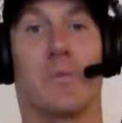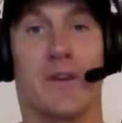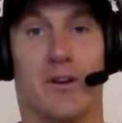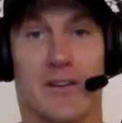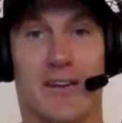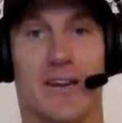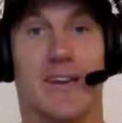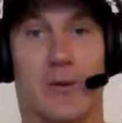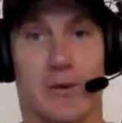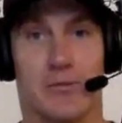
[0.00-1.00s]
We are
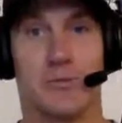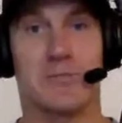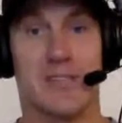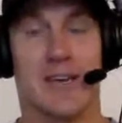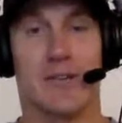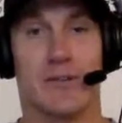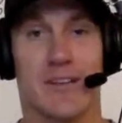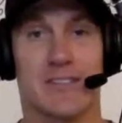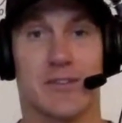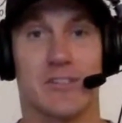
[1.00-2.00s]
getting our group together.
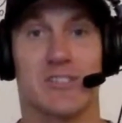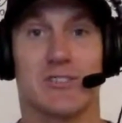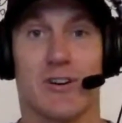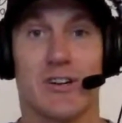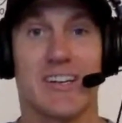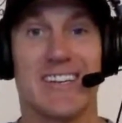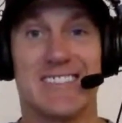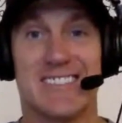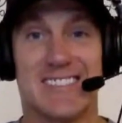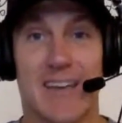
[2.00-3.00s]
That's going to start
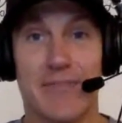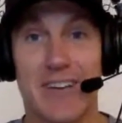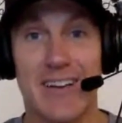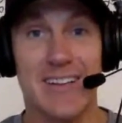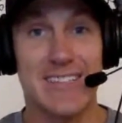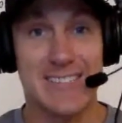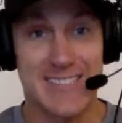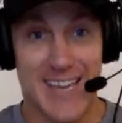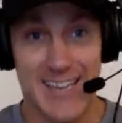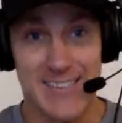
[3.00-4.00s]
in 7
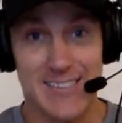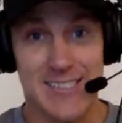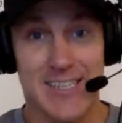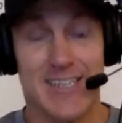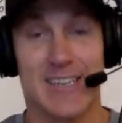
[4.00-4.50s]
days.